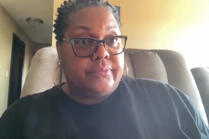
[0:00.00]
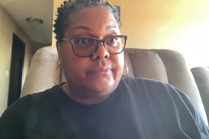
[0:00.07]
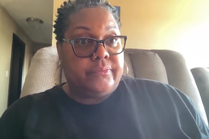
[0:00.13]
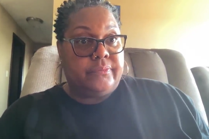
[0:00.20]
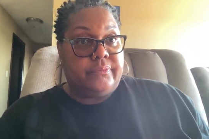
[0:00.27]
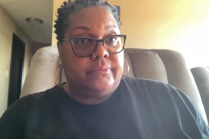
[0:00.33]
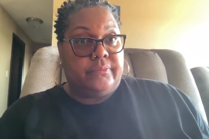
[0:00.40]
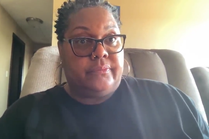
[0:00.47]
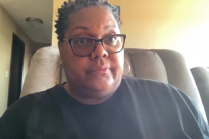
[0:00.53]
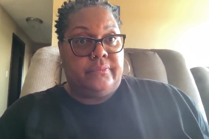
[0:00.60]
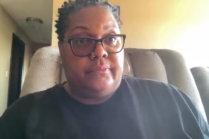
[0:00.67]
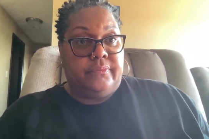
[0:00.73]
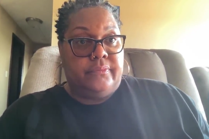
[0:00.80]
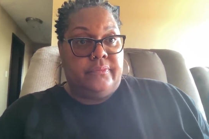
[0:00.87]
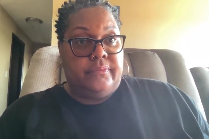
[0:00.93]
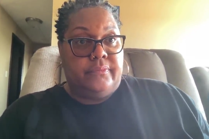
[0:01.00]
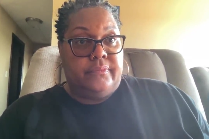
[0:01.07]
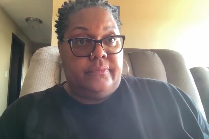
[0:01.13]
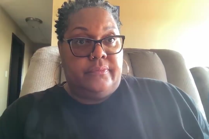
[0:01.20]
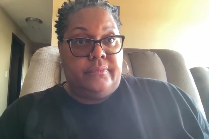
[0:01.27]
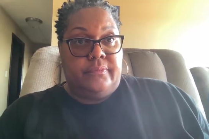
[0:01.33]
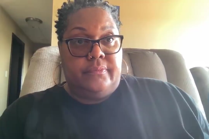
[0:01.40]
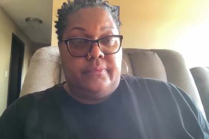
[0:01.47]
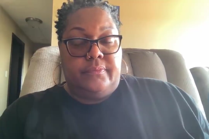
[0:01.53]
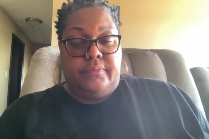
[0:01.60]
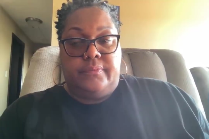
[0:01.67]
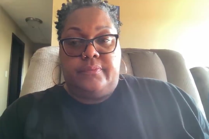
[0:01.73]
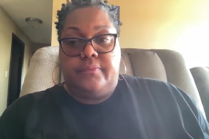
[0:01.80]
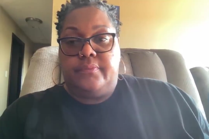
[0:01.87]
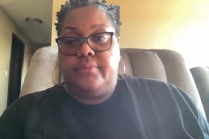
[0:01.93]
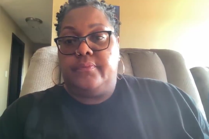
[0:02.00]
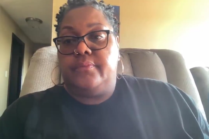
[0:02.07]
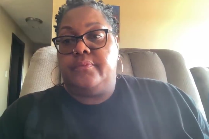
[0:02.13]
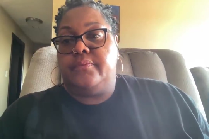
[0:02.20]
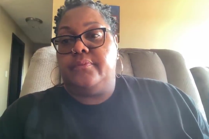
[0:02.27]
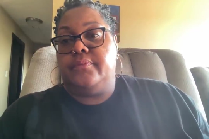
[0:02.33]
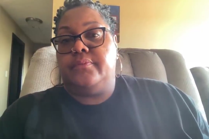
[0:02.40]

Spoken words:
[no speech]